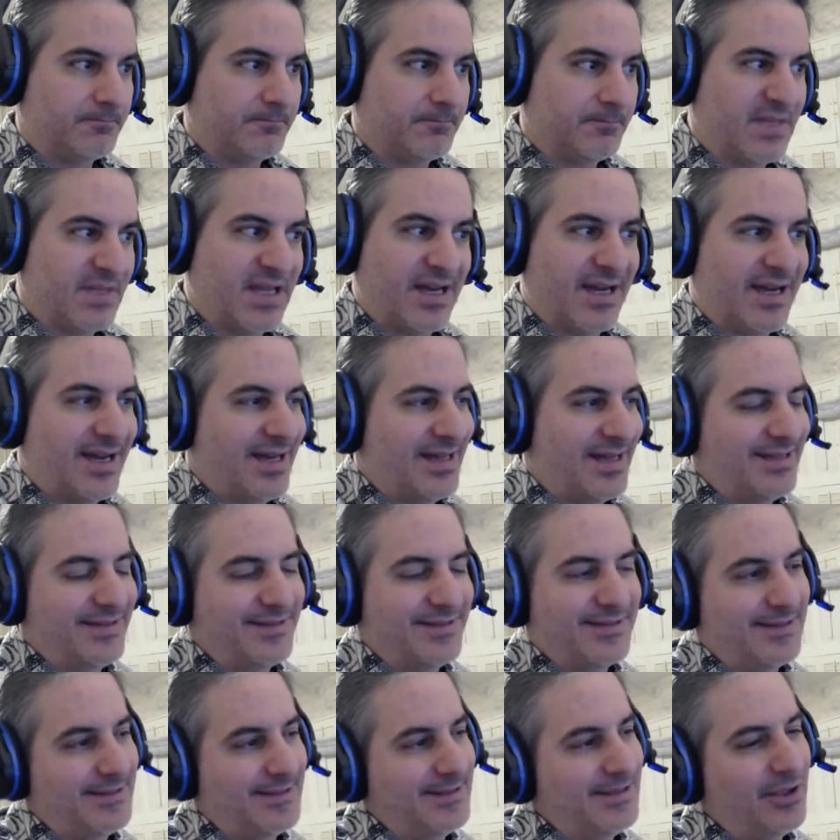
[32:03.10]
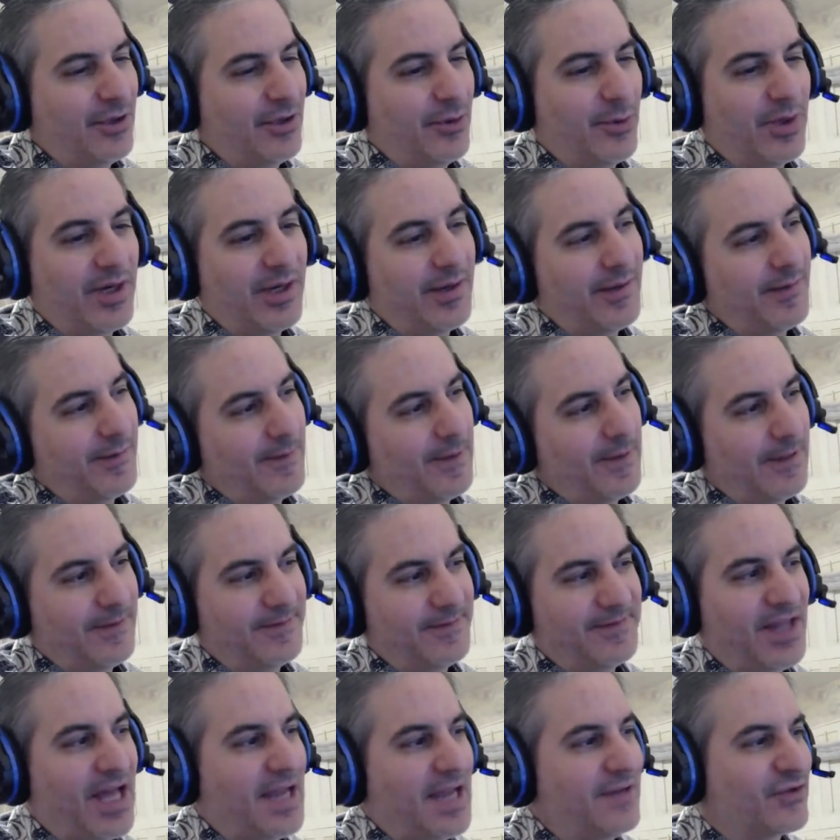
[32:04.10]
you know what?
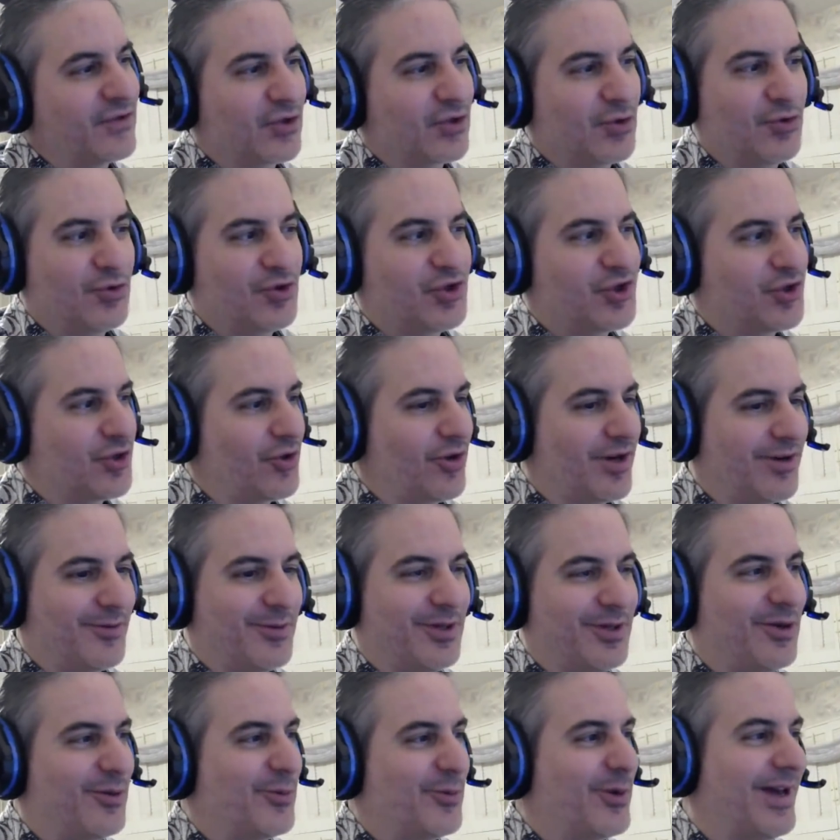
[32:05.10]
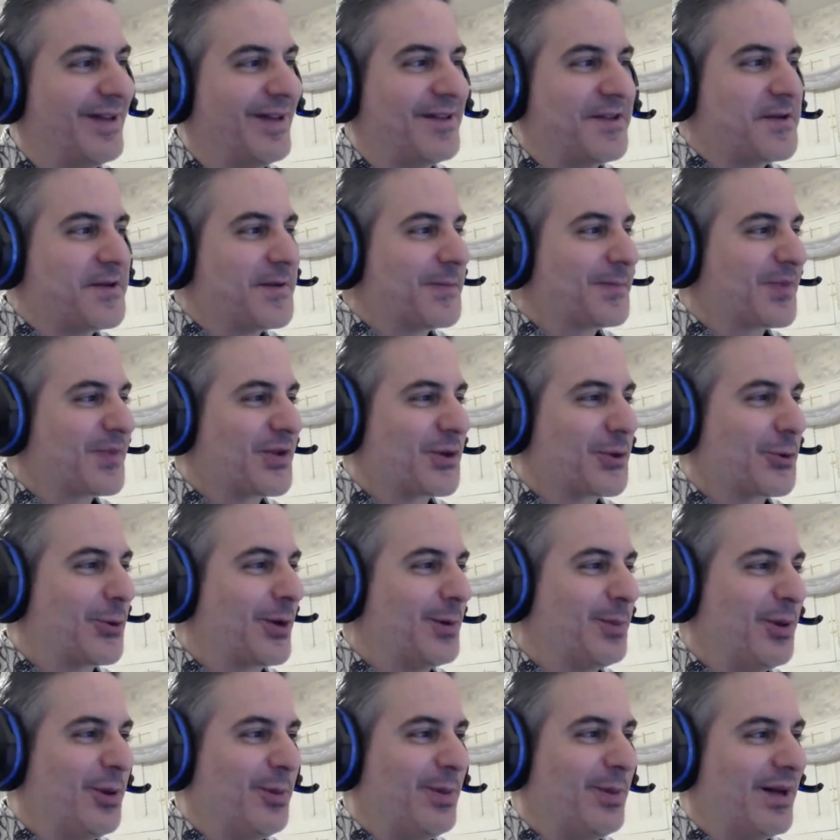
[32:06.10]
Life's too short. We know to
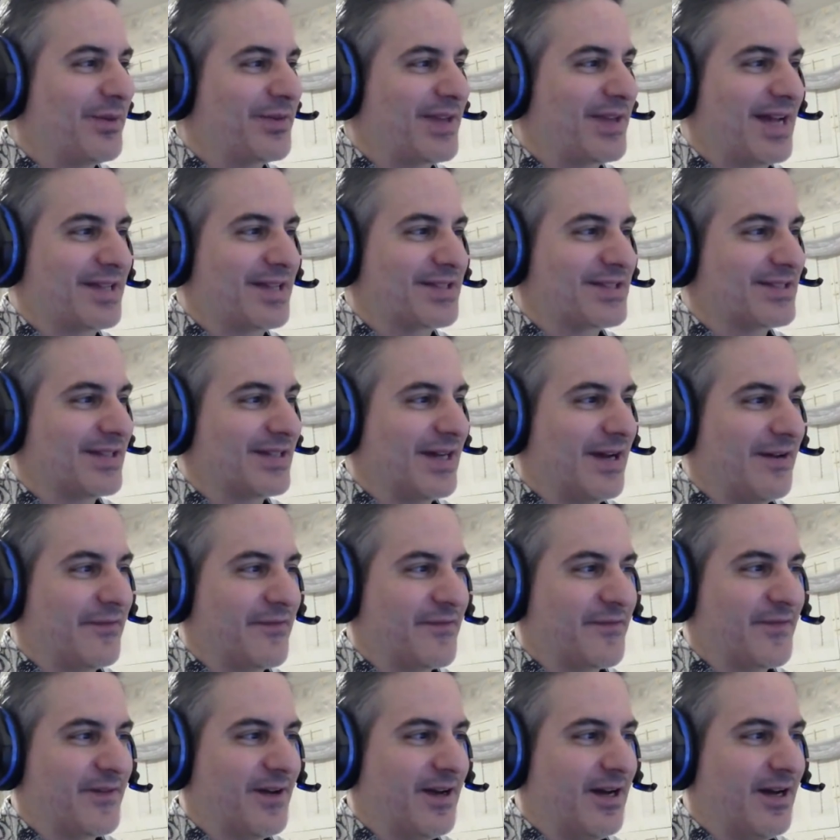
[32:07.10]
quibble about that stuff.